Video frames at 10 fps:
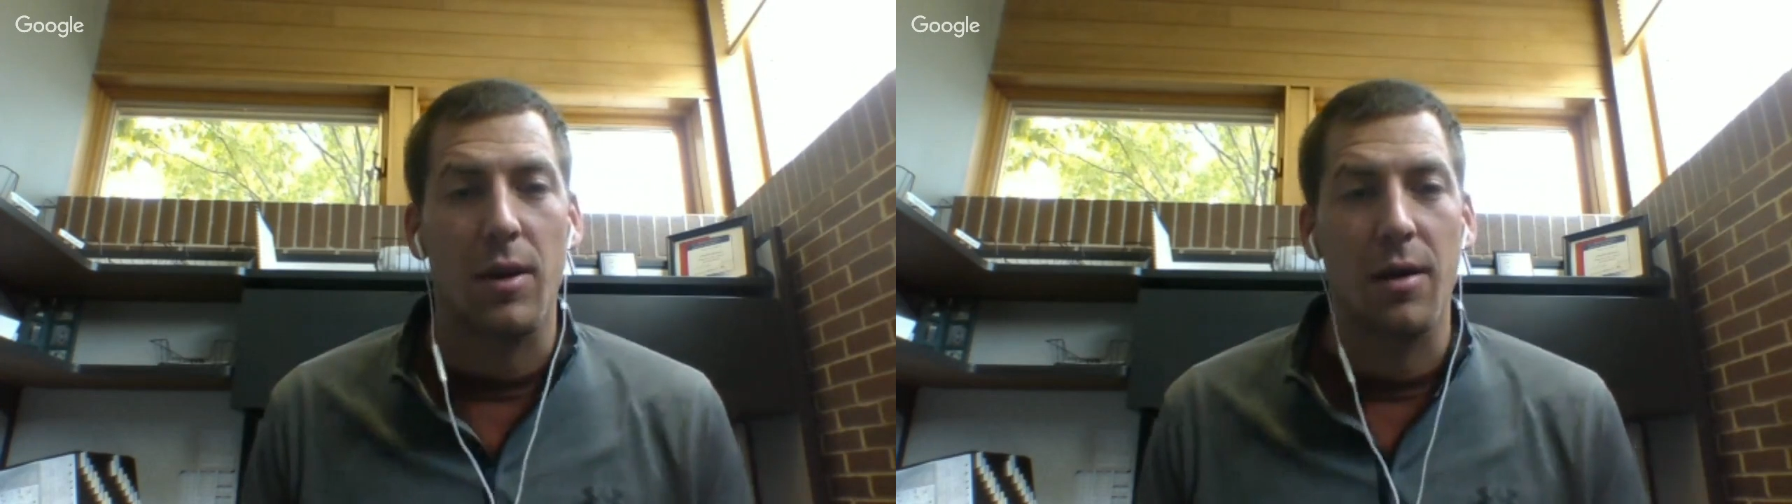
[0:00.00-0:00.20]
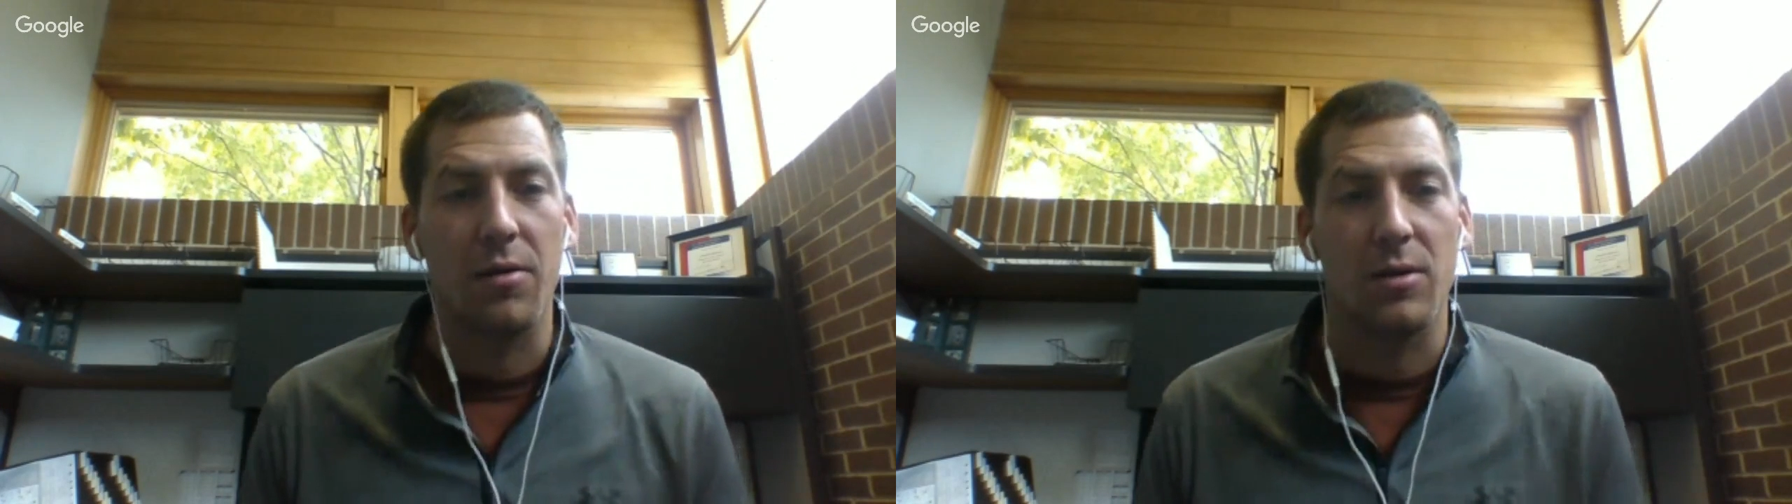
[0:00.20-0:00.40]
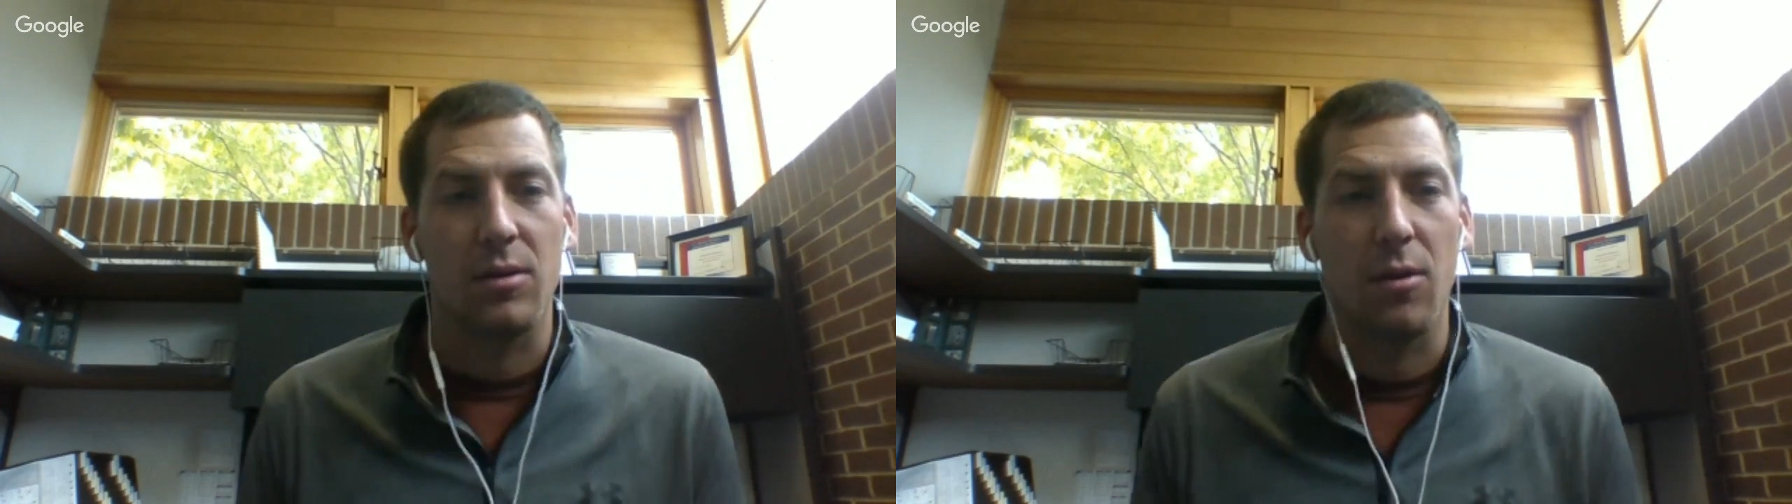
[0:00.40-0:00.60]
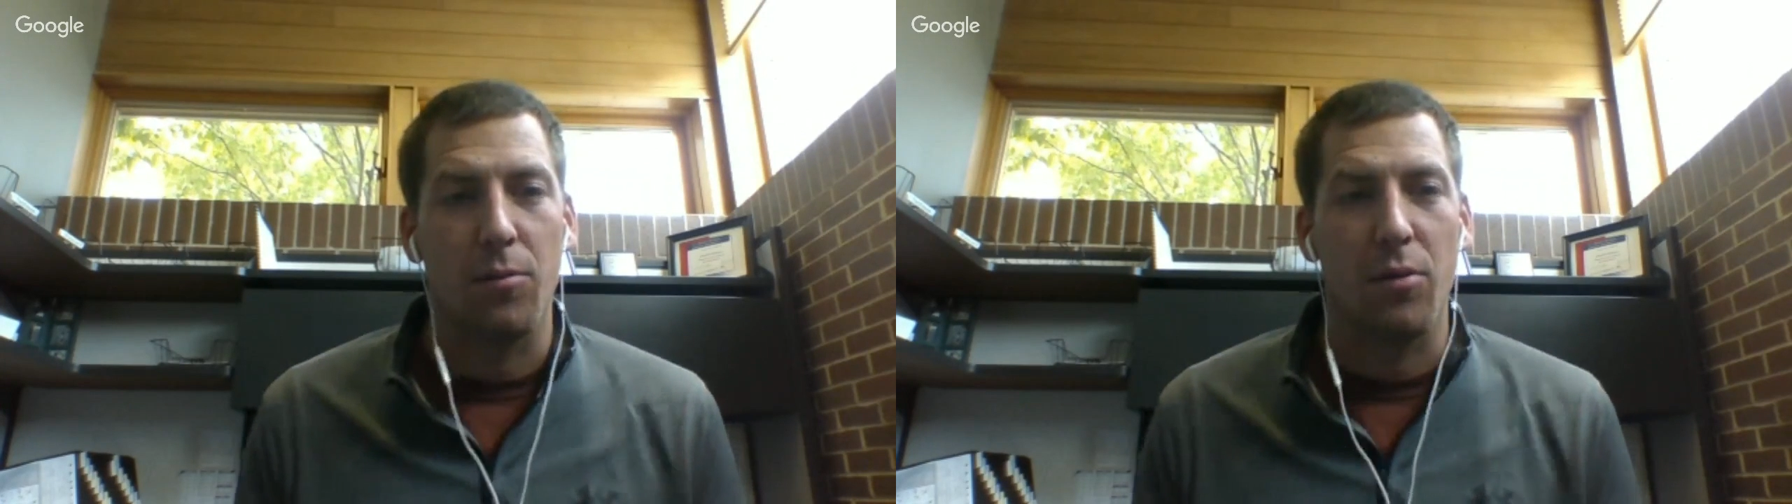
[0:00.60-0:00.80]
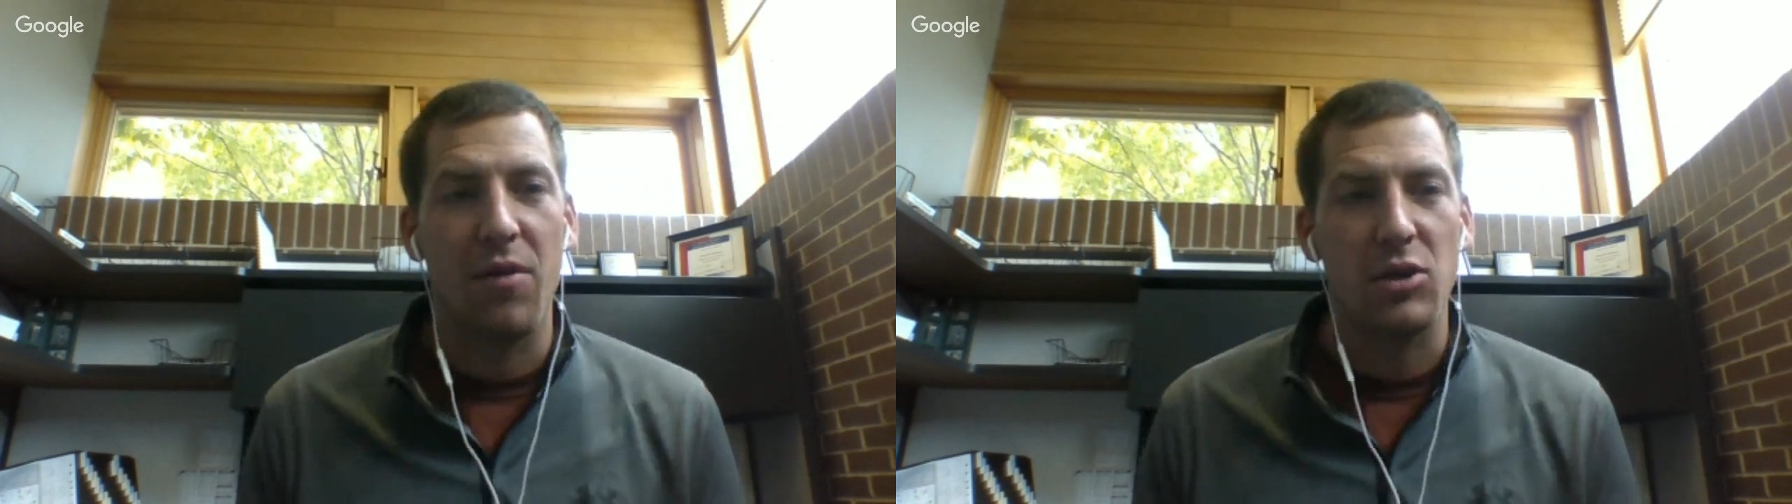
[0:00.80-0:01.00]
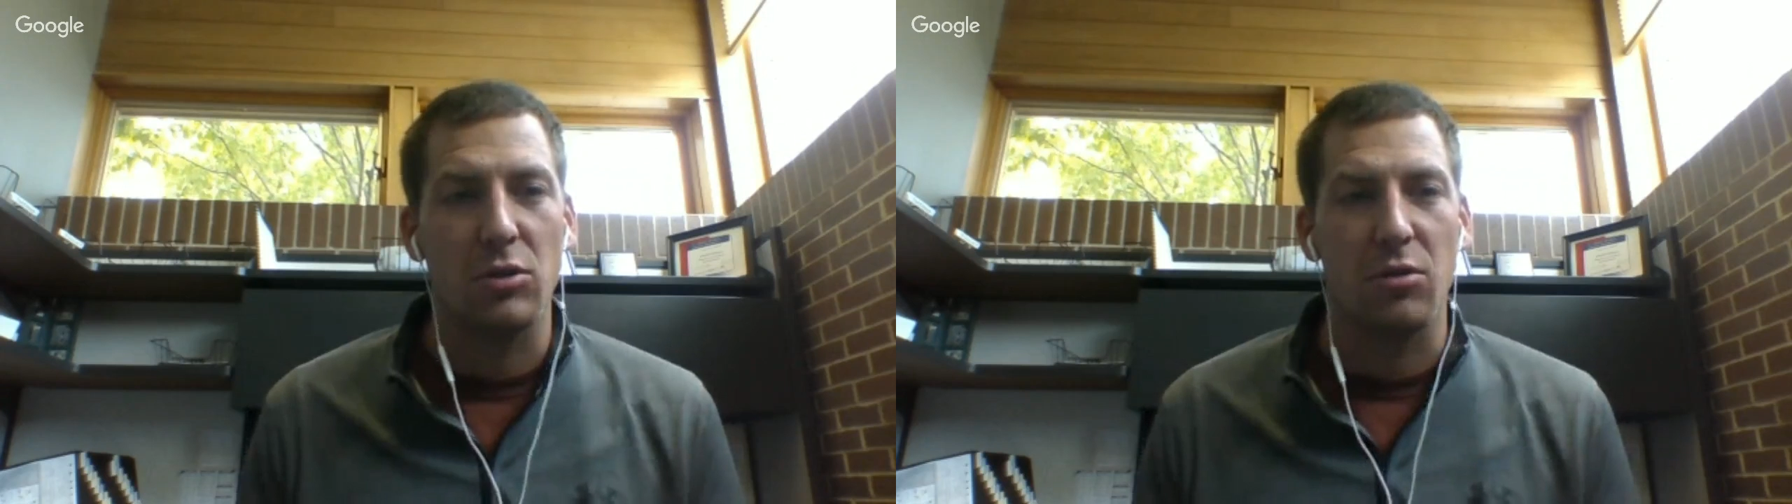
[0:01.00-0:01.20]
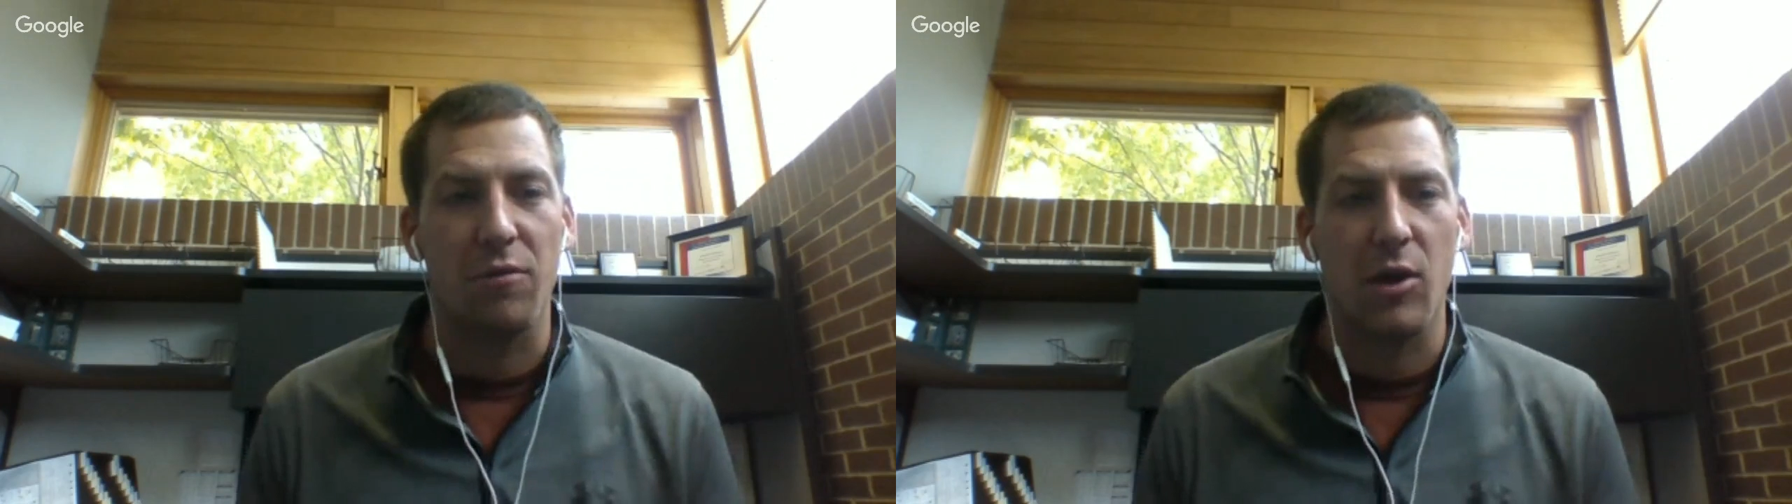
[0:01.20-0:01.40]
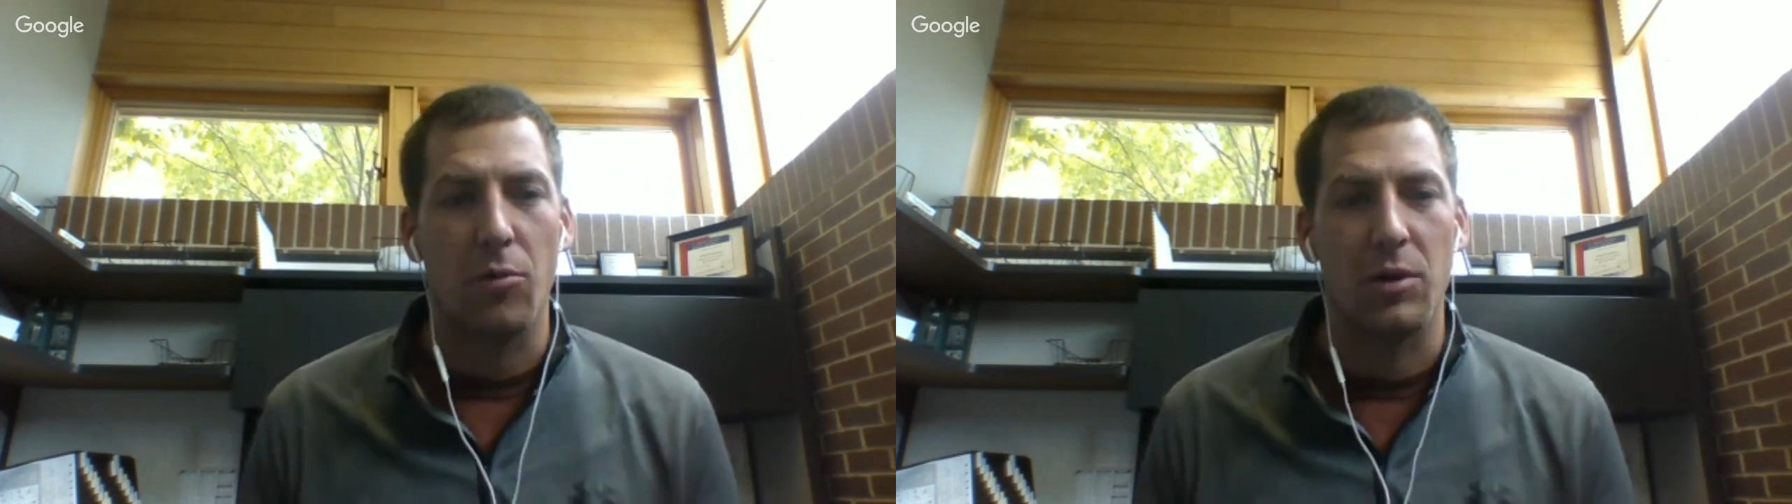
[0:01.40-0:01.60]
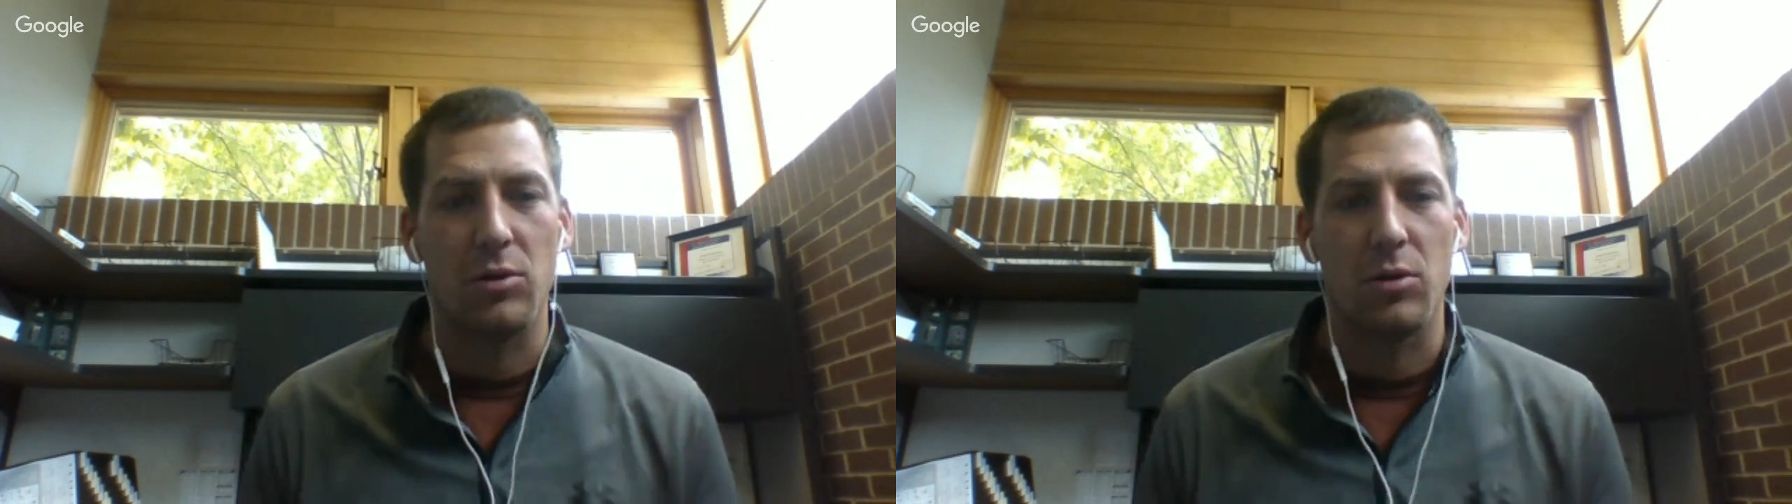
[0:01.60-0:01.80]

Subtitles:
kind of the professional development,